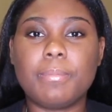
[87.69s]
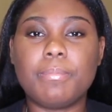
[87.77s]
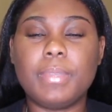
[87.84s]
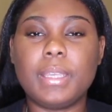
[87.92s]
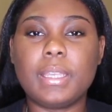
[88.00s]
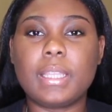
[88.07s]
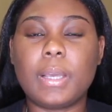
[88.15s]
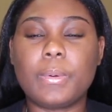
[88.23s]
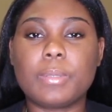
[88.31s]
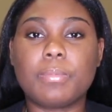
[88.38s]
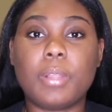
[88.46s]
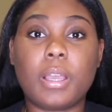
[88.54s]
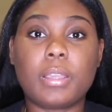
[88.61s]
big that
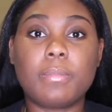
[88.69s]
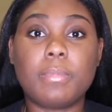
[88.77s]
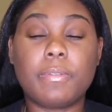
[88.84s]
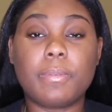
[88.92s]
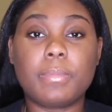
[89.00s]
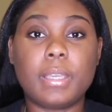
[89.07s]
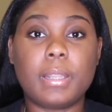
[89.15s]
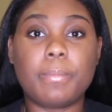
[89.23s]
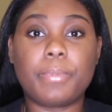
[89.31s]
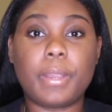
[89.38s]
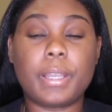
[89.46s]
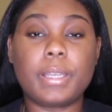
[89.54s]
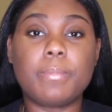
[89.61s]
was blocking me from getting
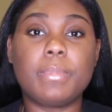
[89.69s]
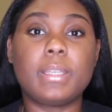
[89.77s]
pregnant,